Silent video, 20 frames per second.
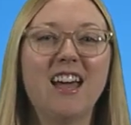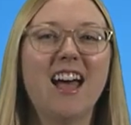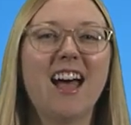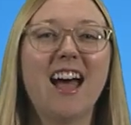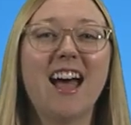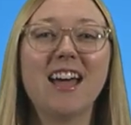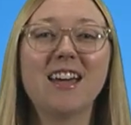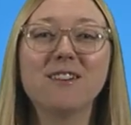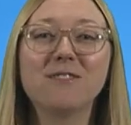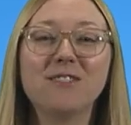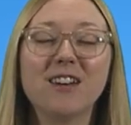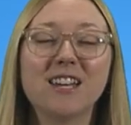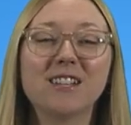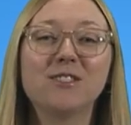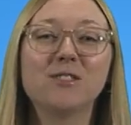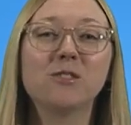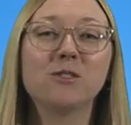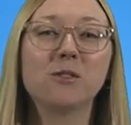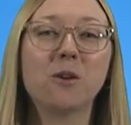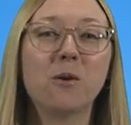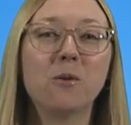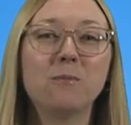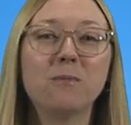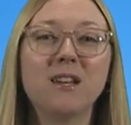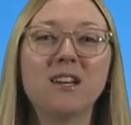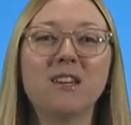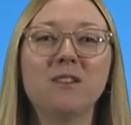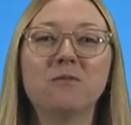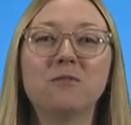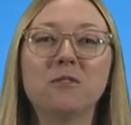I have had so
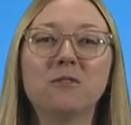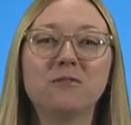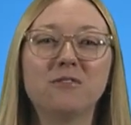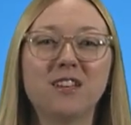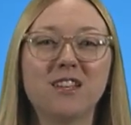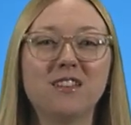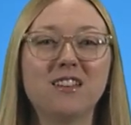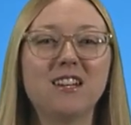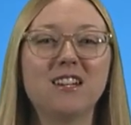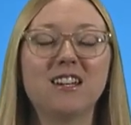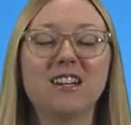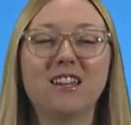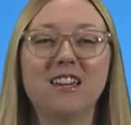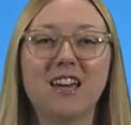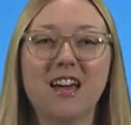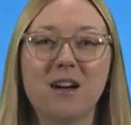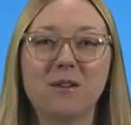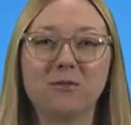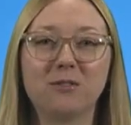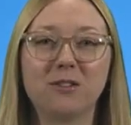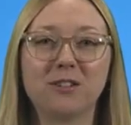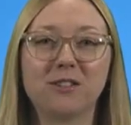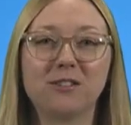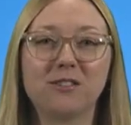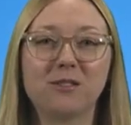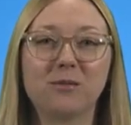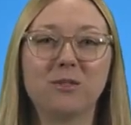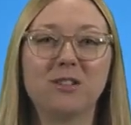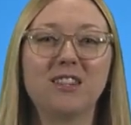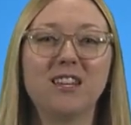many fulfilling
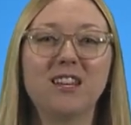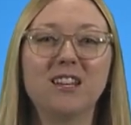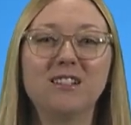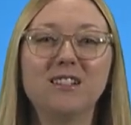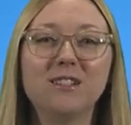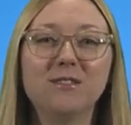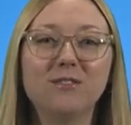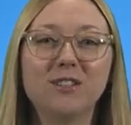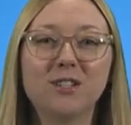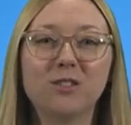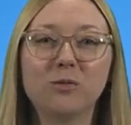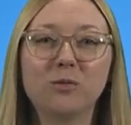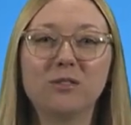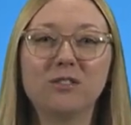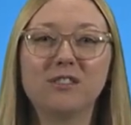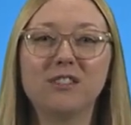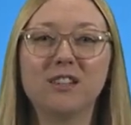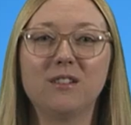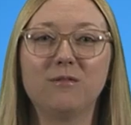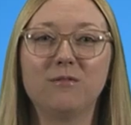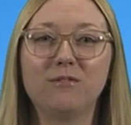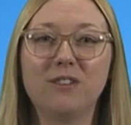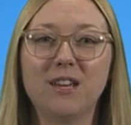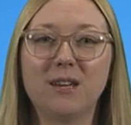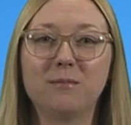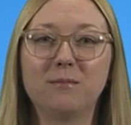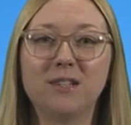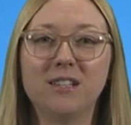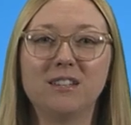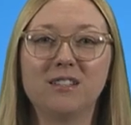encounters with individuals and
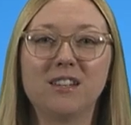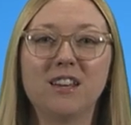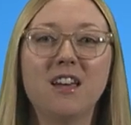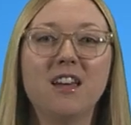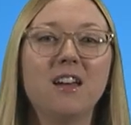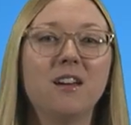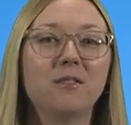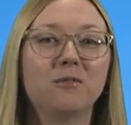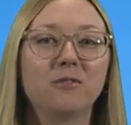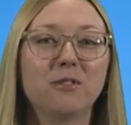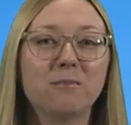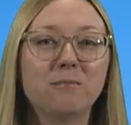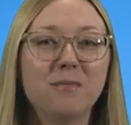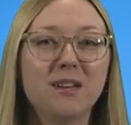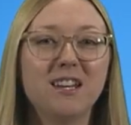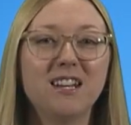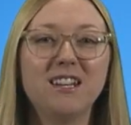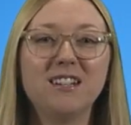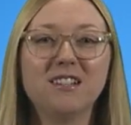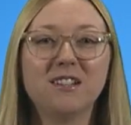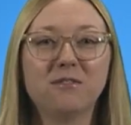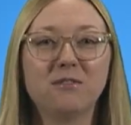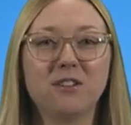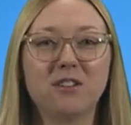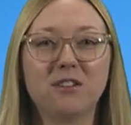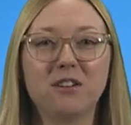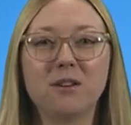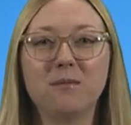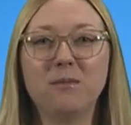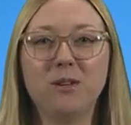families from many
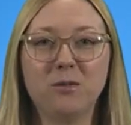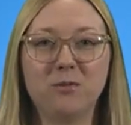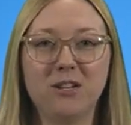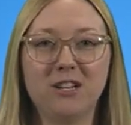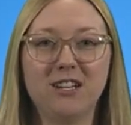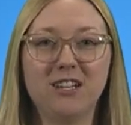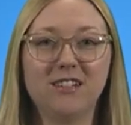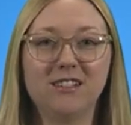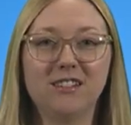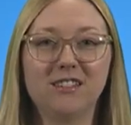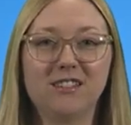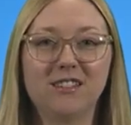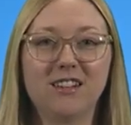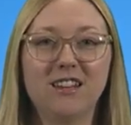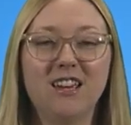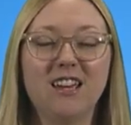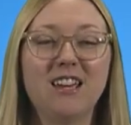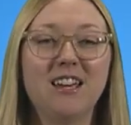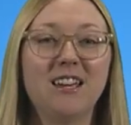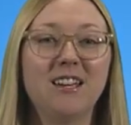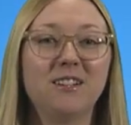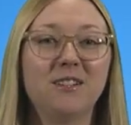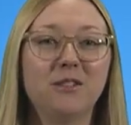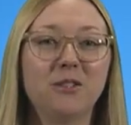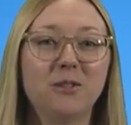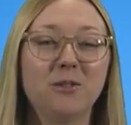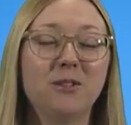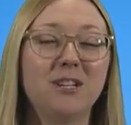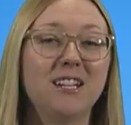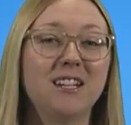different communities,
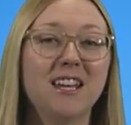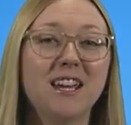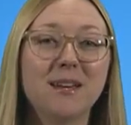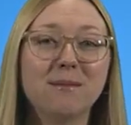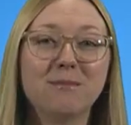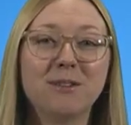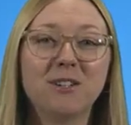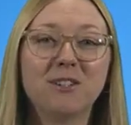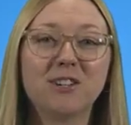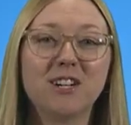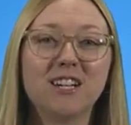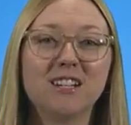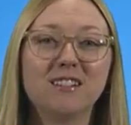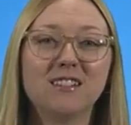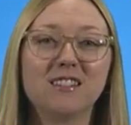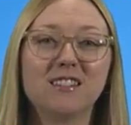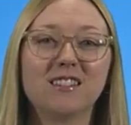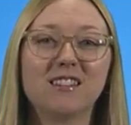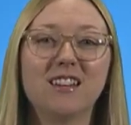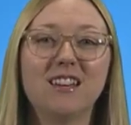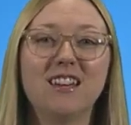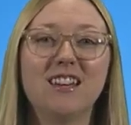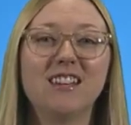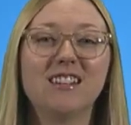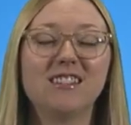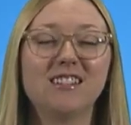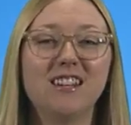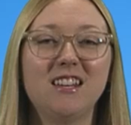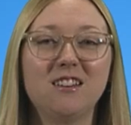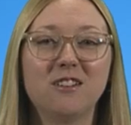including immigrants,
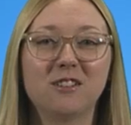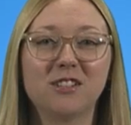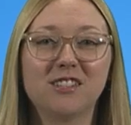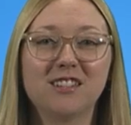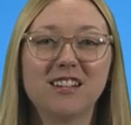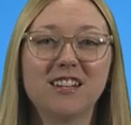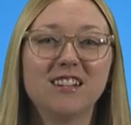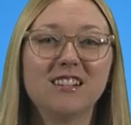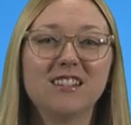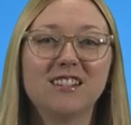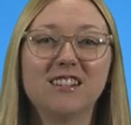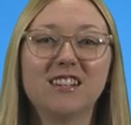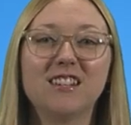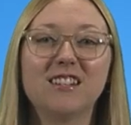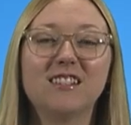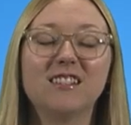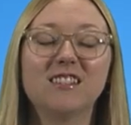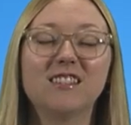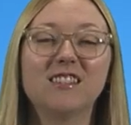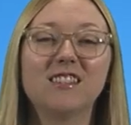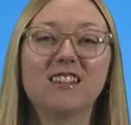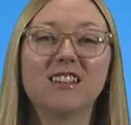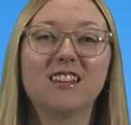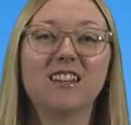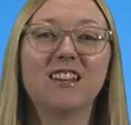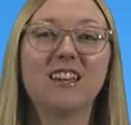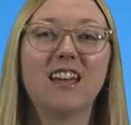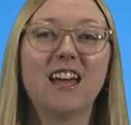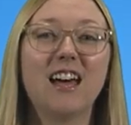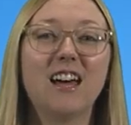senior citizens,
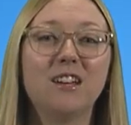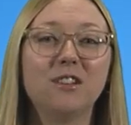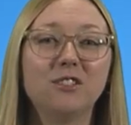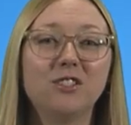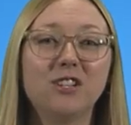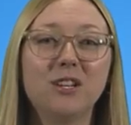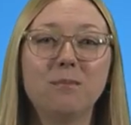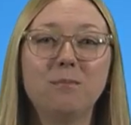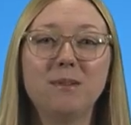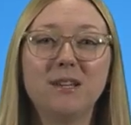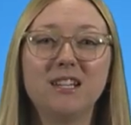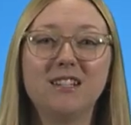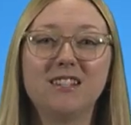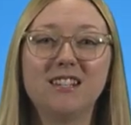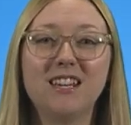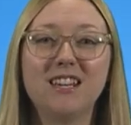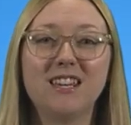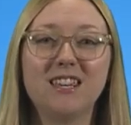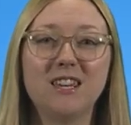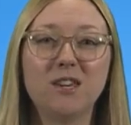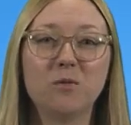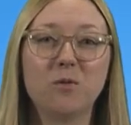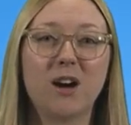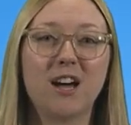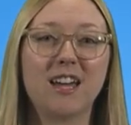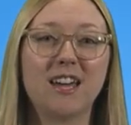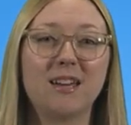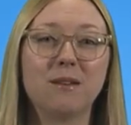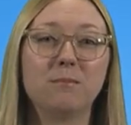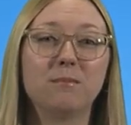
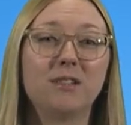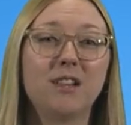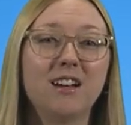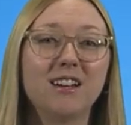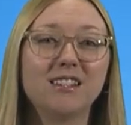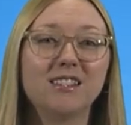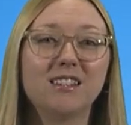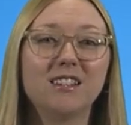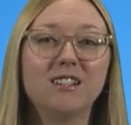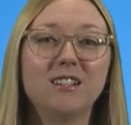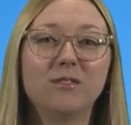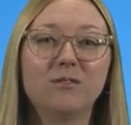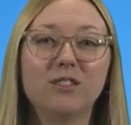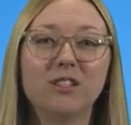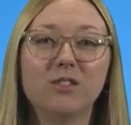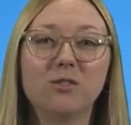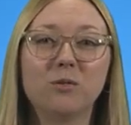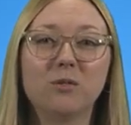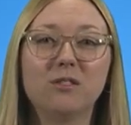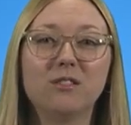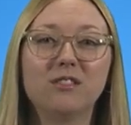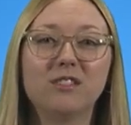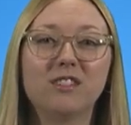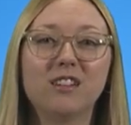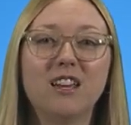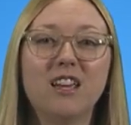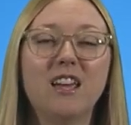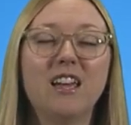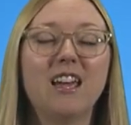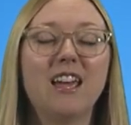LGBTQIA individuals,
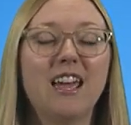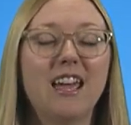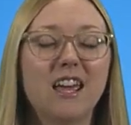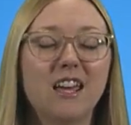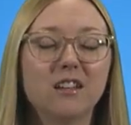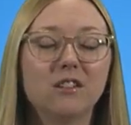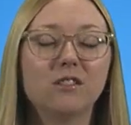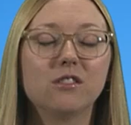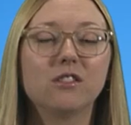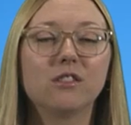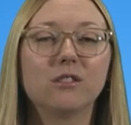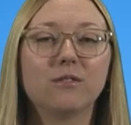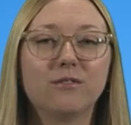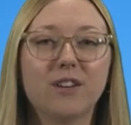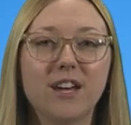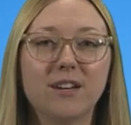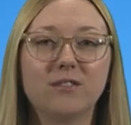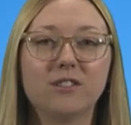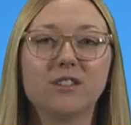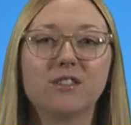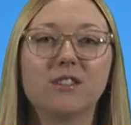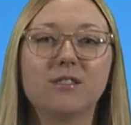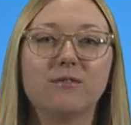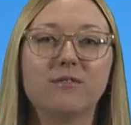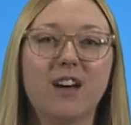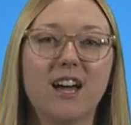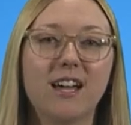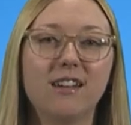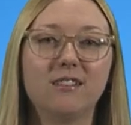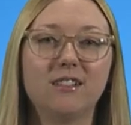and survivors of
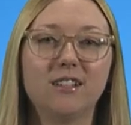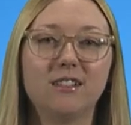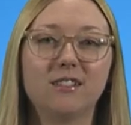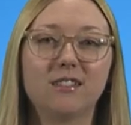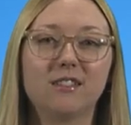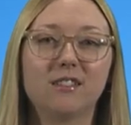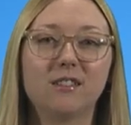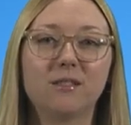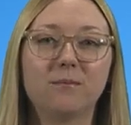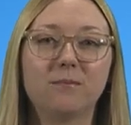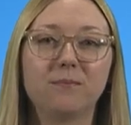violence.